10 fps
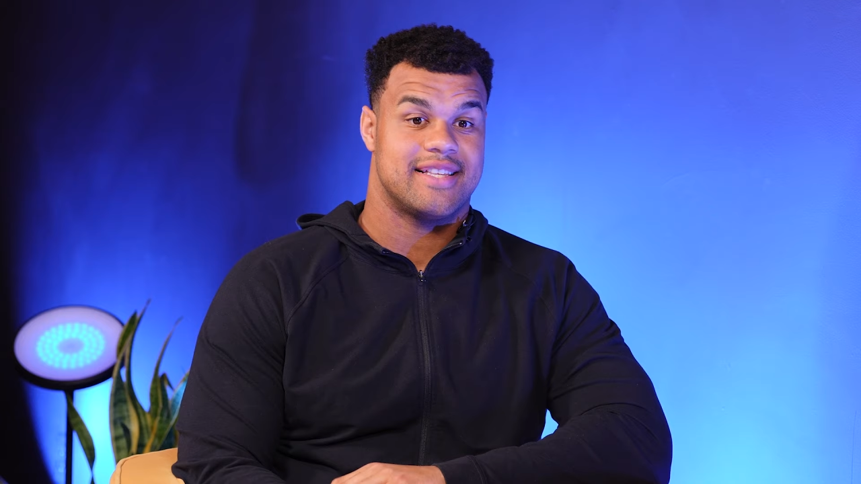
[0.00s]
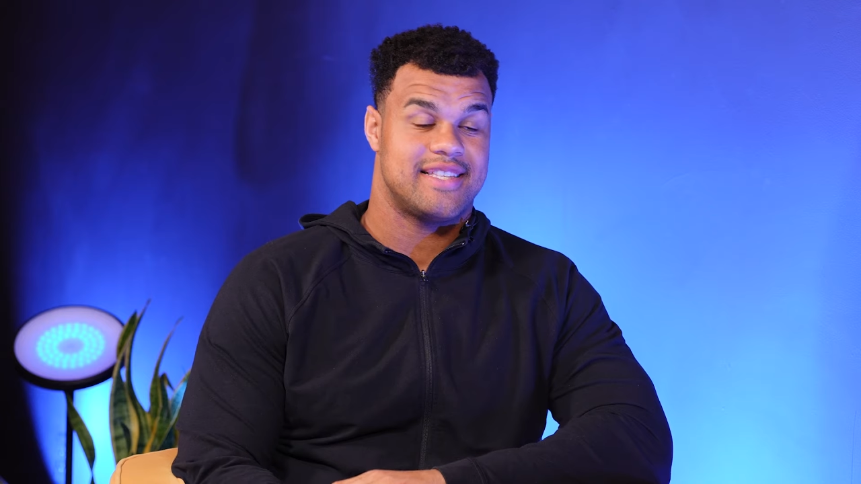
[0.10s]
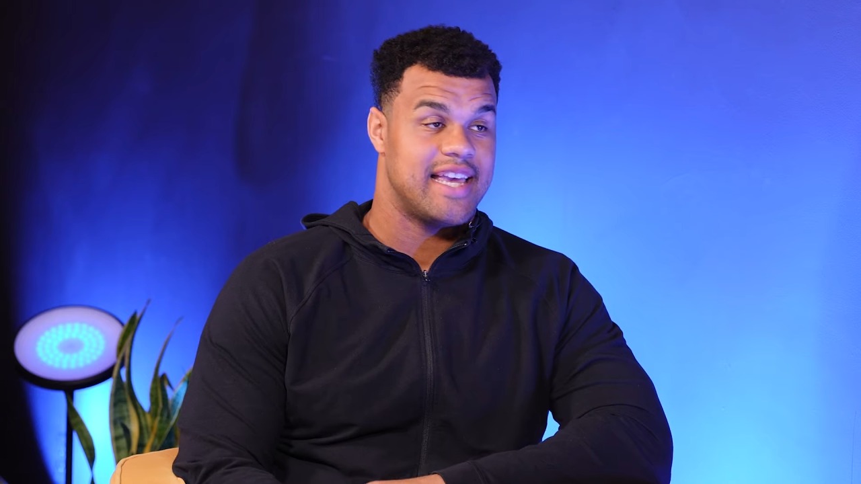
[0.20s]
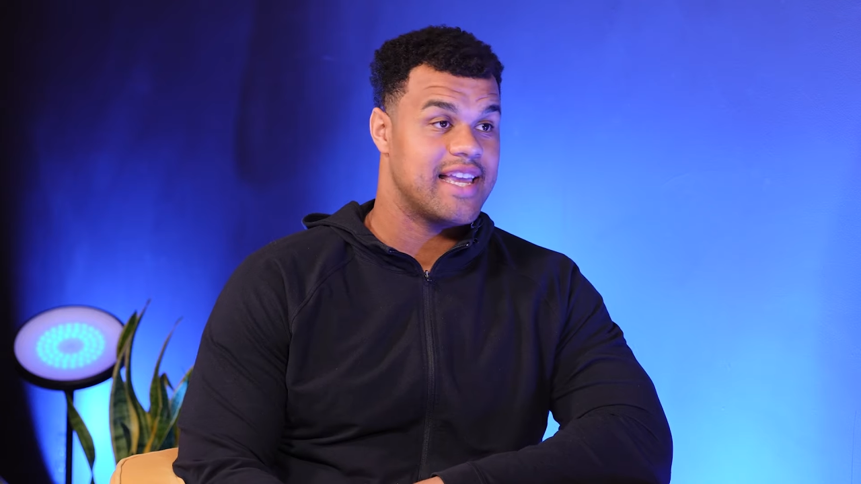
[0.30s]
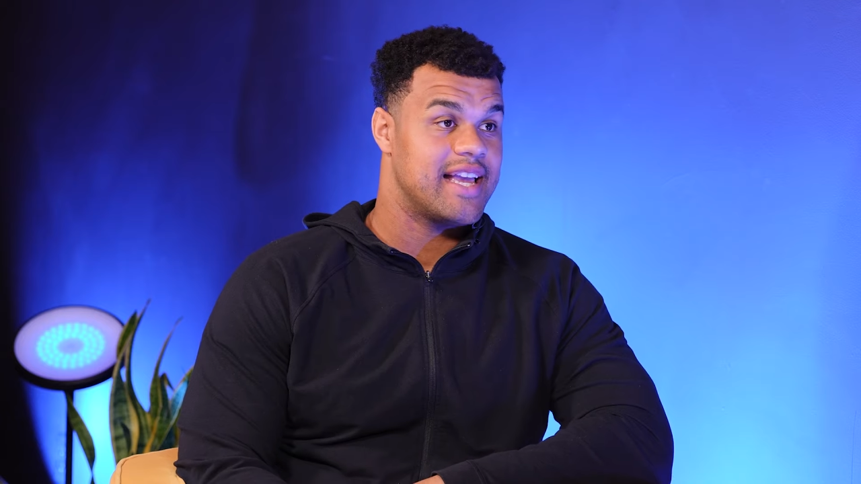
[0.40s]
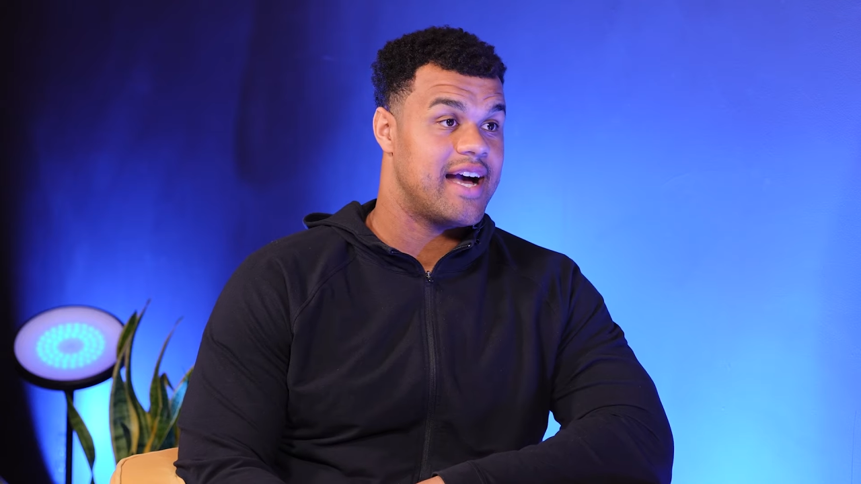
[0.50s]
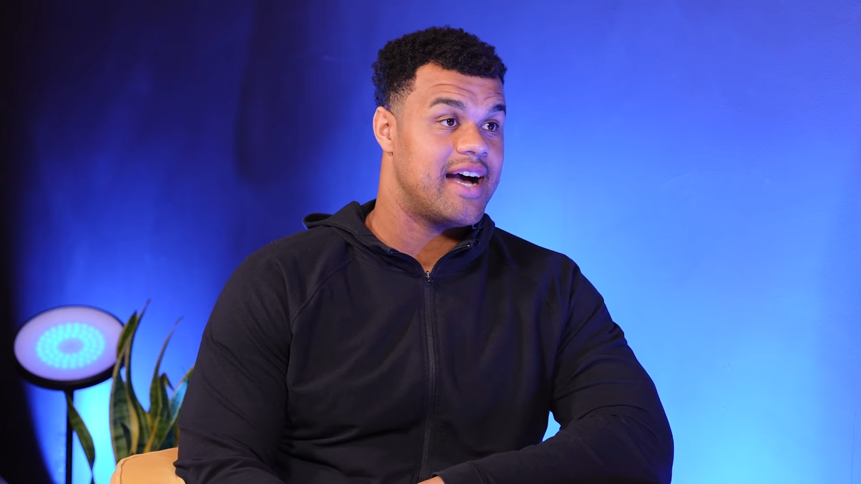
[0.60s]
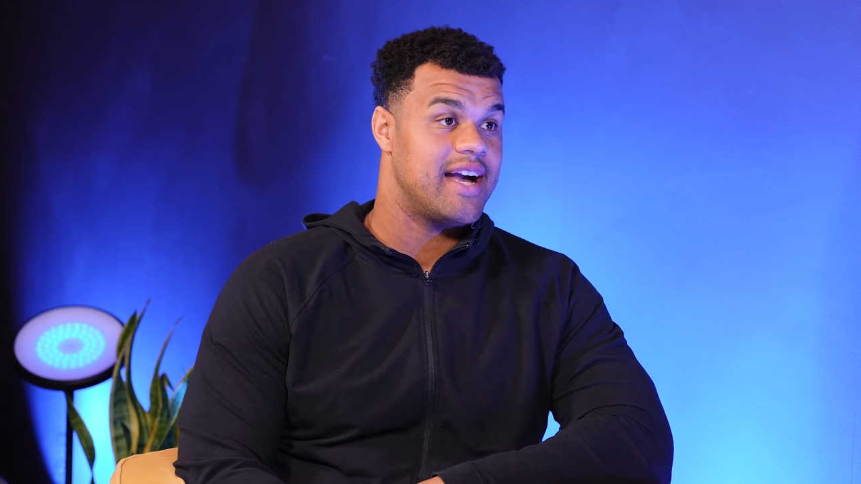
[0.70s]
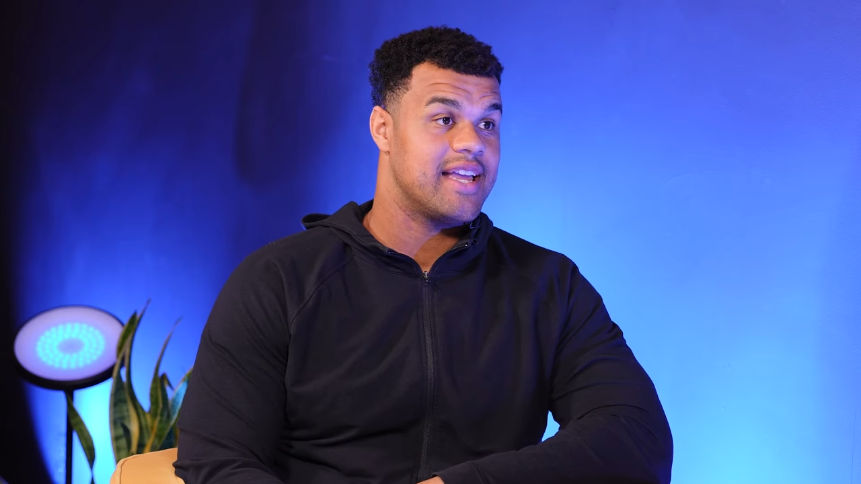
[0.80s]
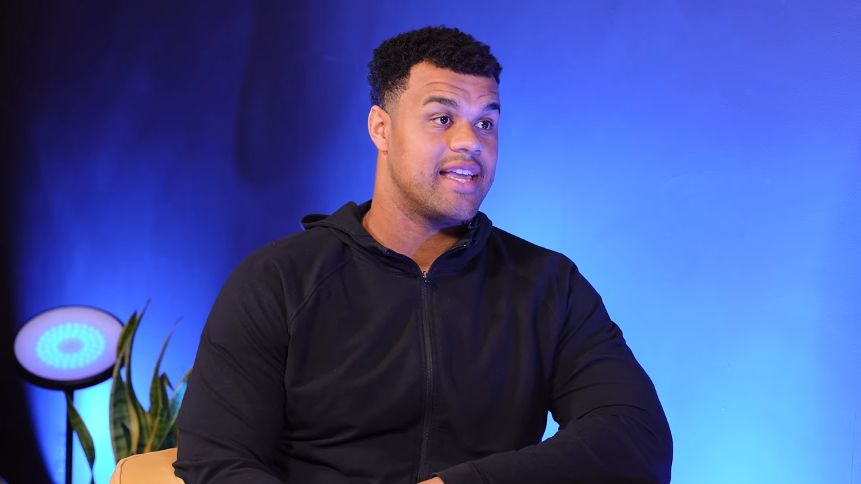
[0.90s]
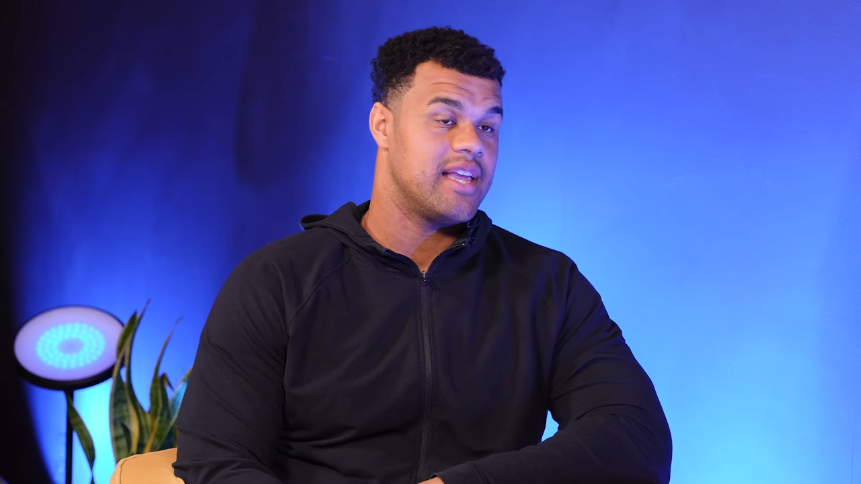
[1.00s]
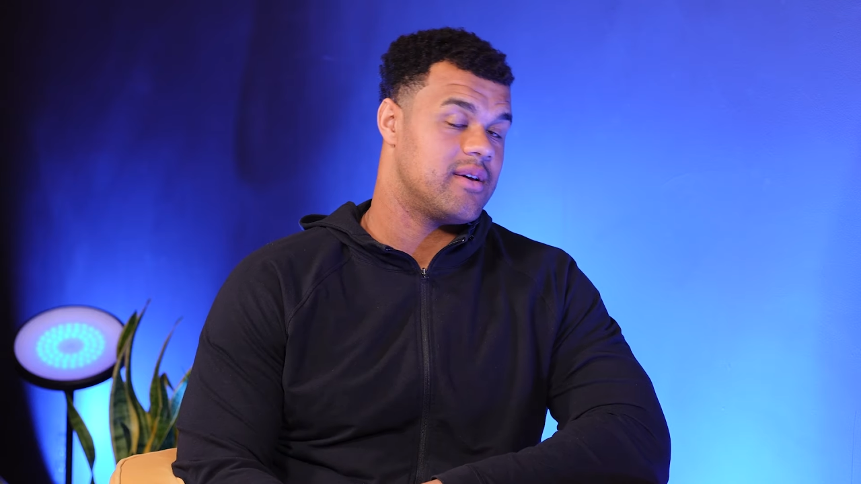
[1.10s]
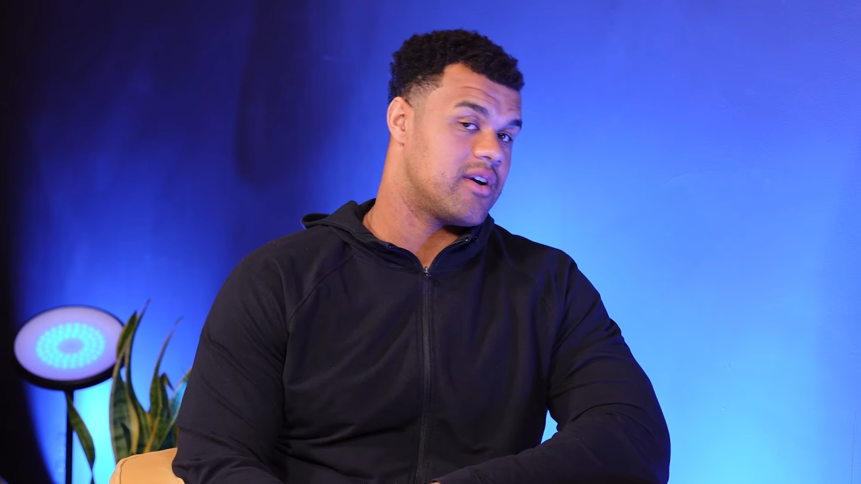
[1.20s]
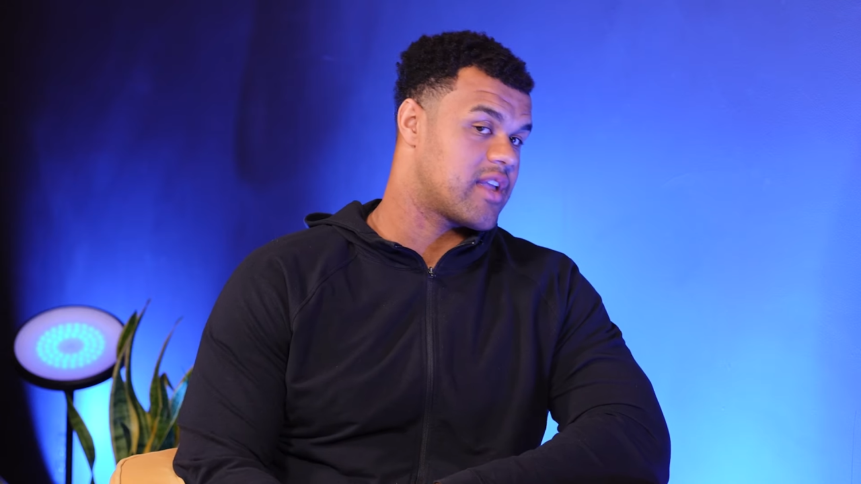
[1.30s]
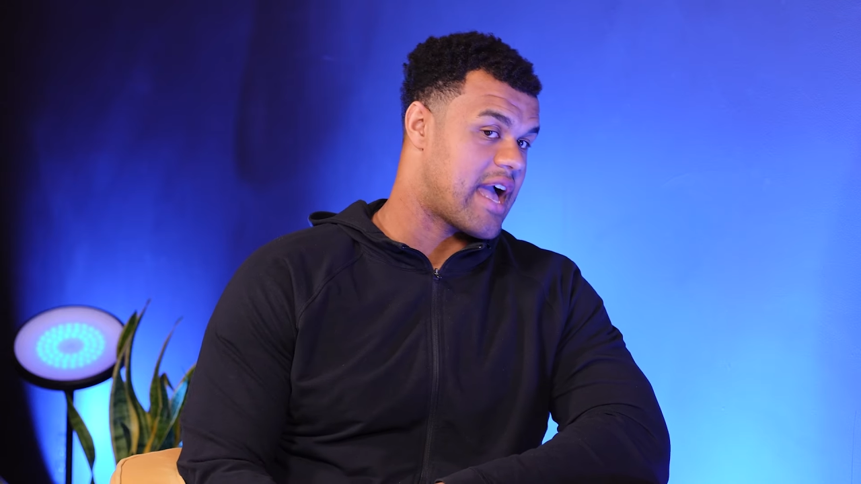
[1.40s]
Second guy,
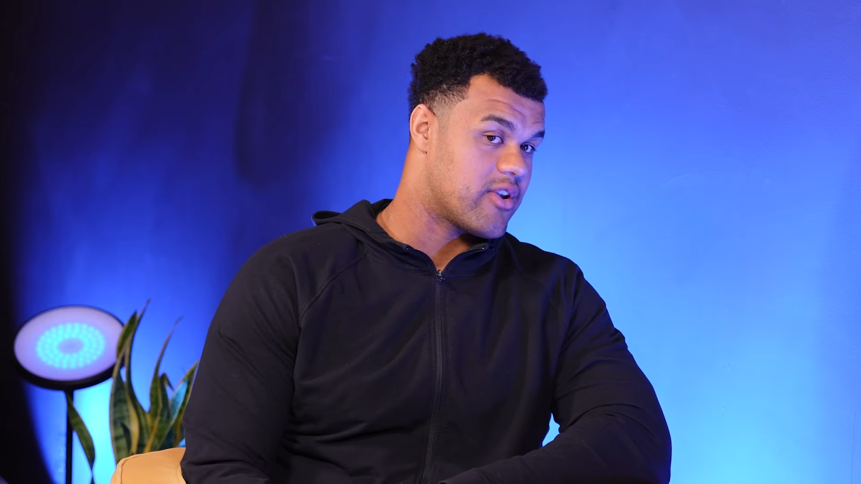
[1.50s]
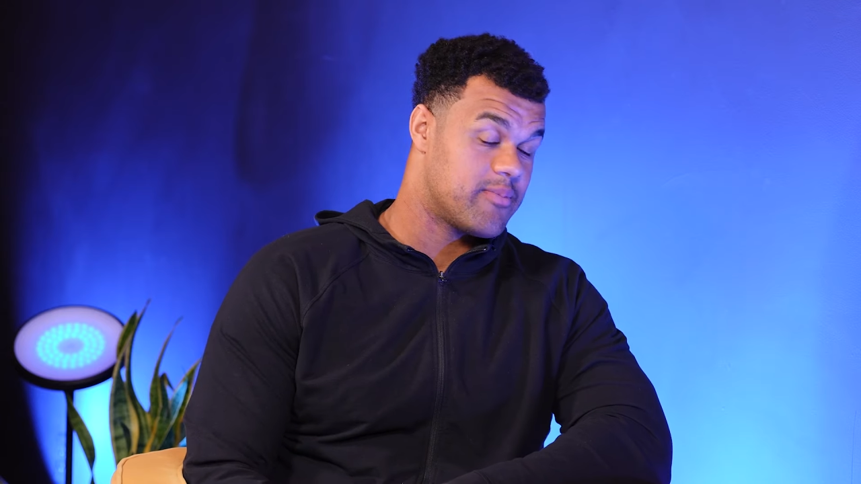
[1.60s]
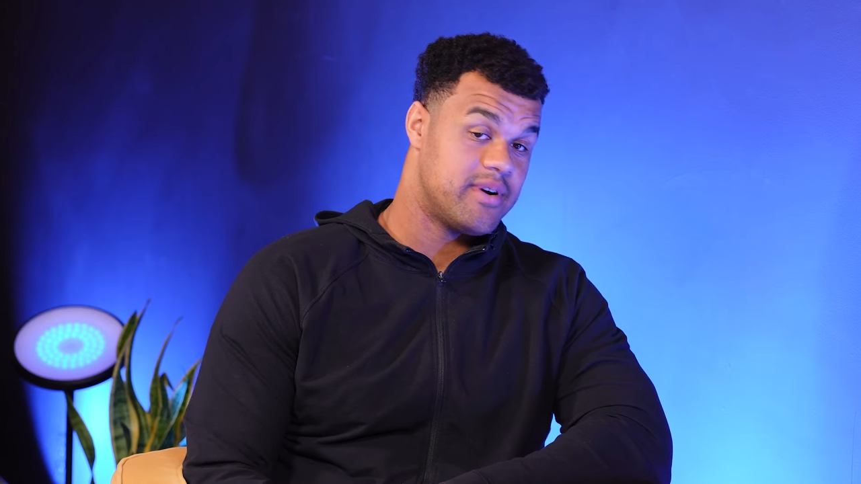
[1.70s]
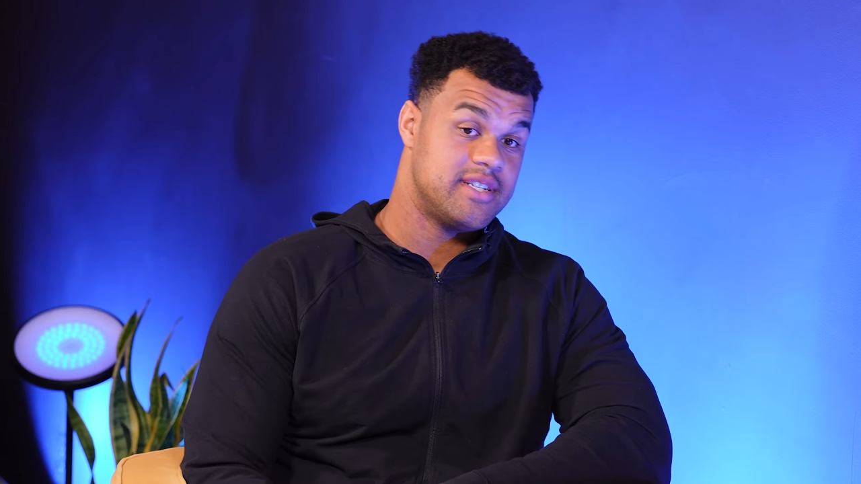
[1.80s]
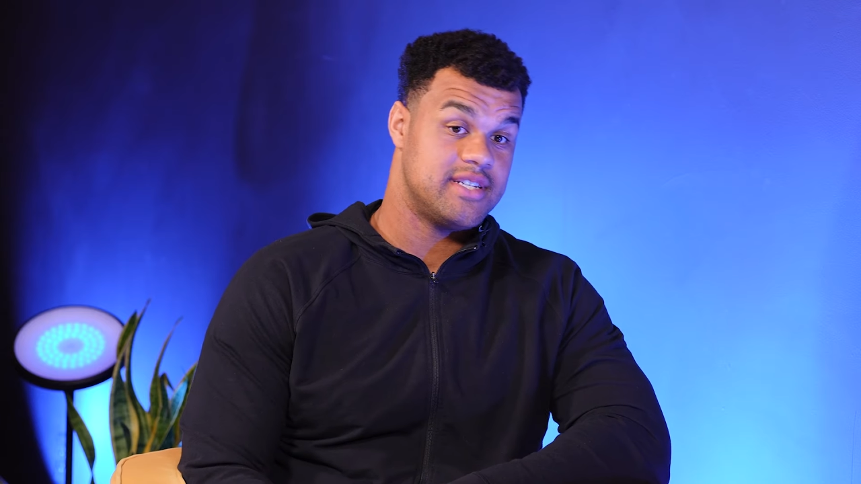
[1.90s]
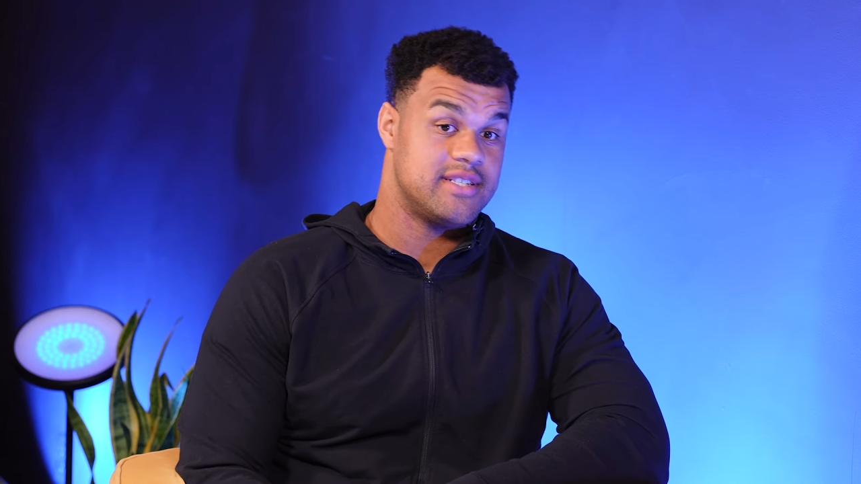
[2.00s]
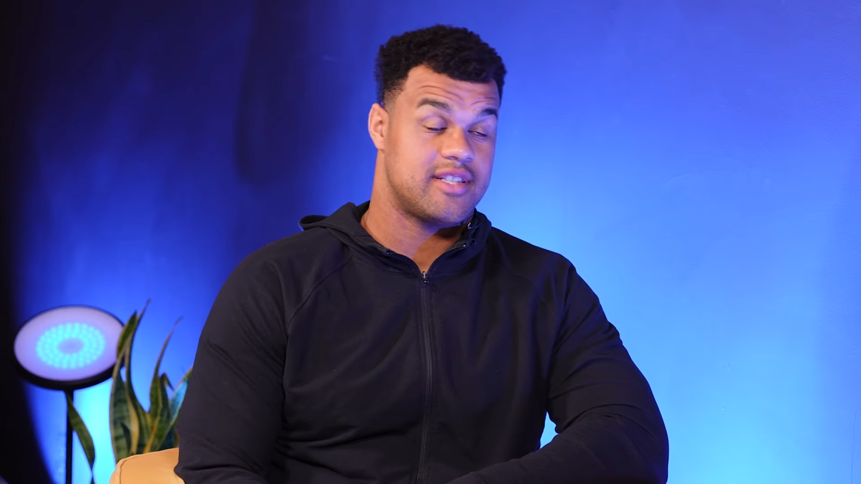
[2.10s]
counter punches.